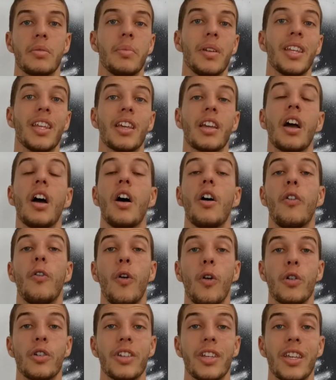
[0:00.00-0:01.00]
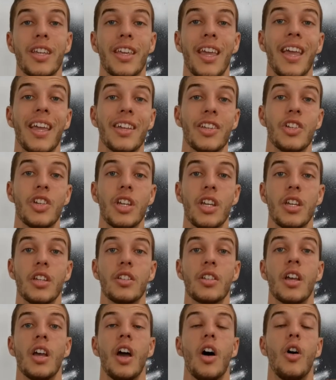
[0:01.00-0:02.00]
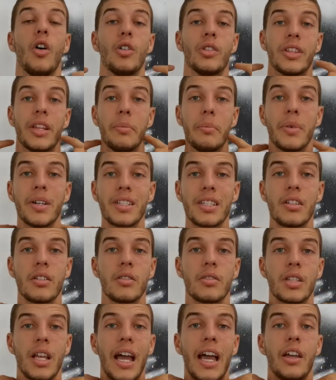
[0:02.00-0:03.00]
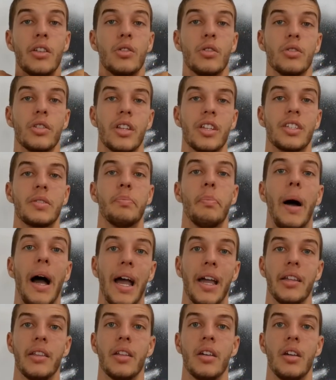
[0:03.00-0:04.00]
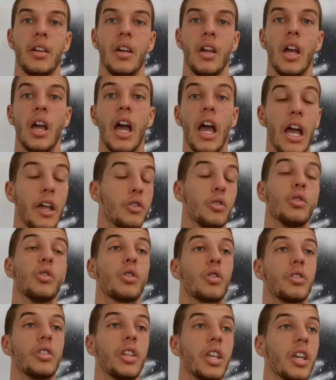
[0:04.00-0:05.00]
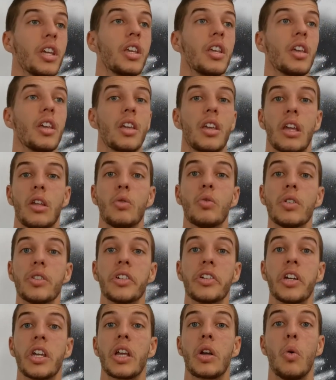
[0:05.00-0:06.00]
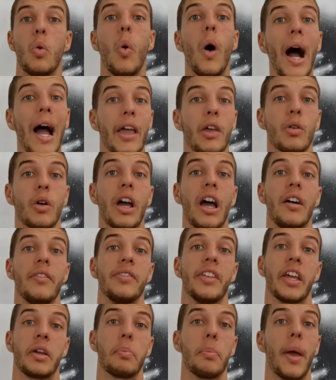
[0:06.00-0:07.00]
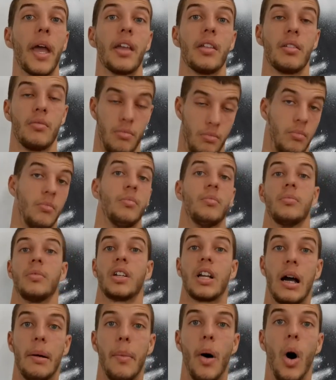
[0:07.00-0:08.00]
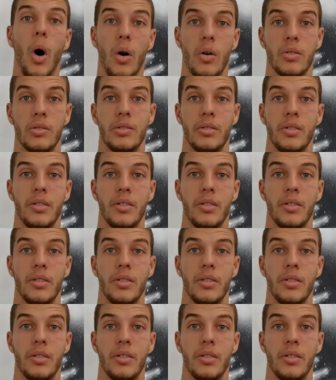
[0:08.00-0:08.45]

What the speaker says: meaning 40 kgs on the muscles and on the spine. And you're thinking and wondering why you have neck pain. Come on.